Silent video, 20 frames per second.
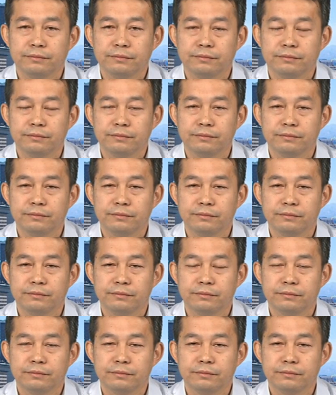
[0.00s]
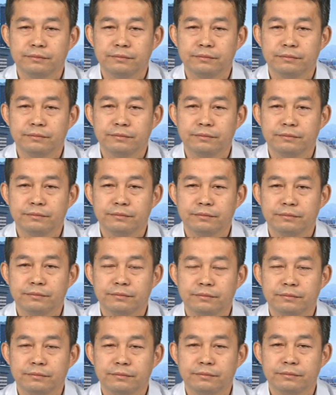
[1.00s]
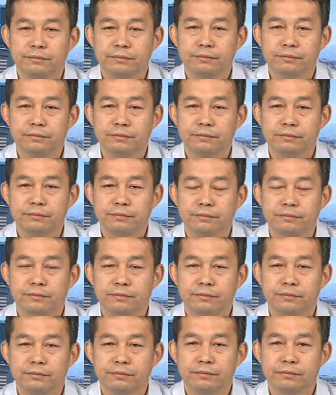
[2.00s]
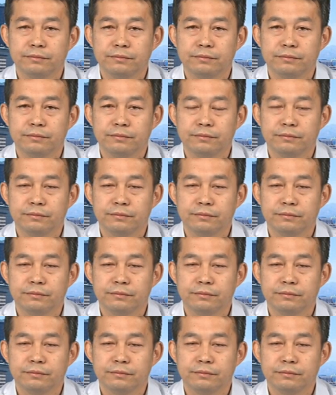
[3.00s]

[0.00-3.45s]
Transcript: The person shown says nothing.